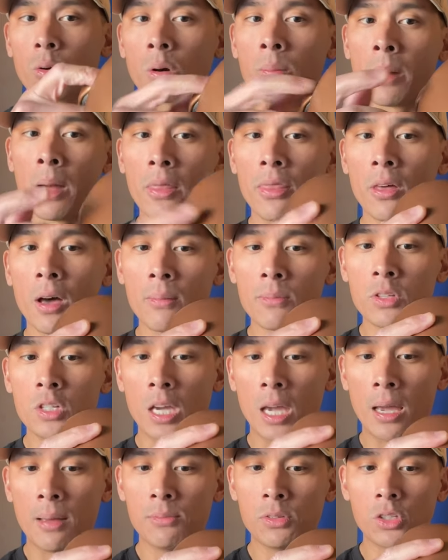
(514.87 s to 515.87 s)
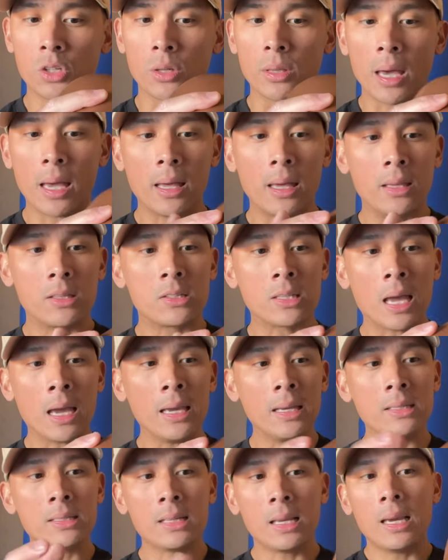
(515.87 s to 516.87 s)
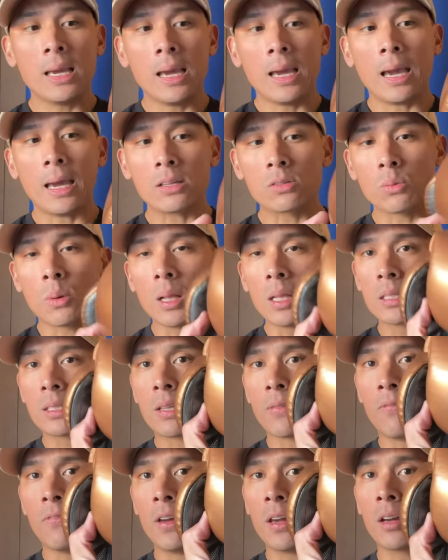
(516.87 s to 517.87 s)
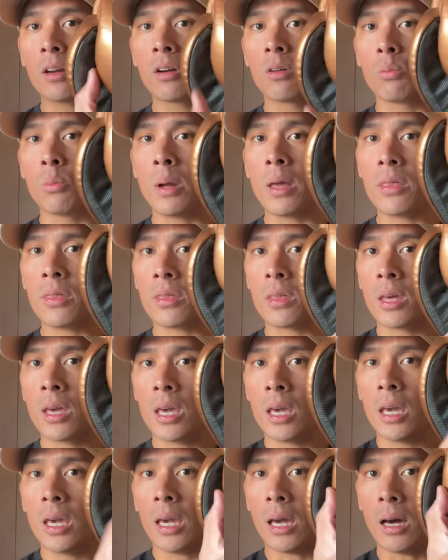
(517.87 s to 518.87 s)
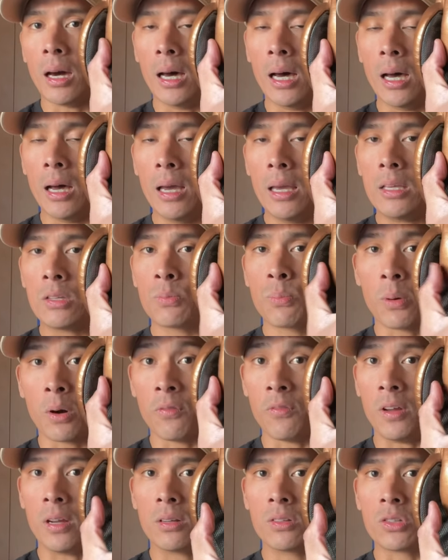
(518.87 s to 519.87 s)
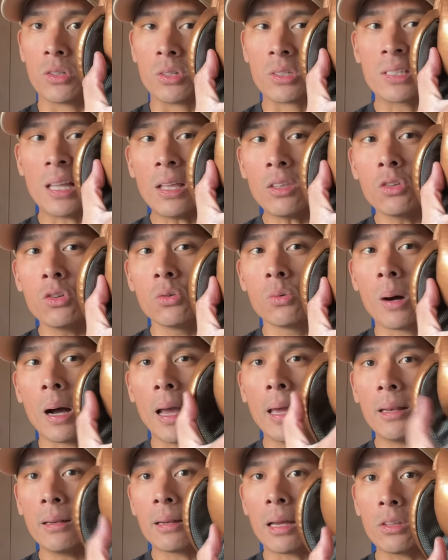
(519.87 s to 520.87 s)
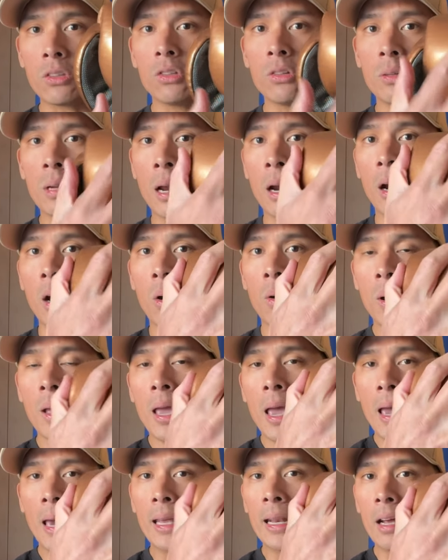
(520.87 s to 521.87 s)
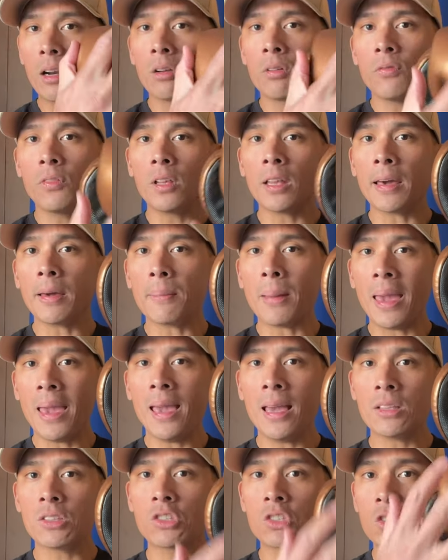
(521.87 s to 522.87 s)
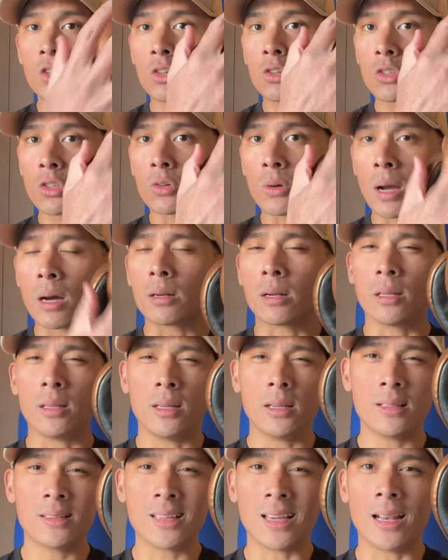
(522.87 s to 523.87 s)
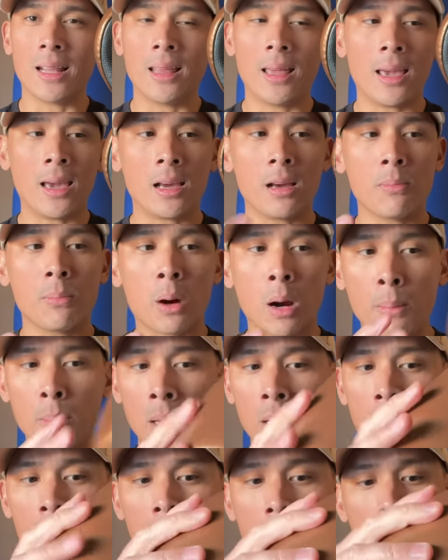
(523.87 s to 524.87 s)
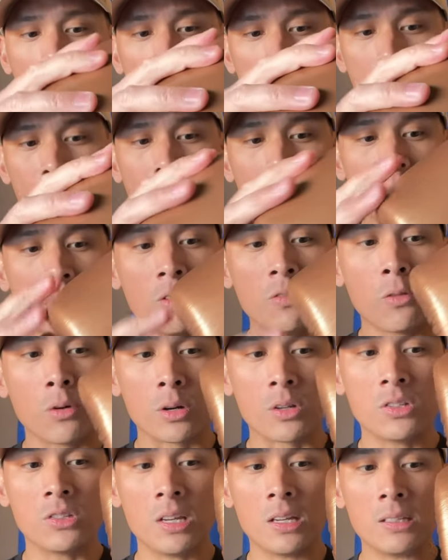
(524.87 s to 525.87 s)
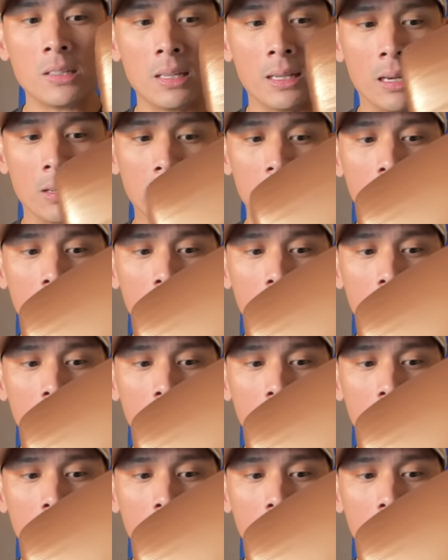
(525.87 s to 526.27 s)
where my thumb jams. So that is nice, as well as the finger width is perfect. So it's not too wide, not too narrow. And I don't feel like my hand scoots around on the inside of the hand compartment, especially for a 16 ounce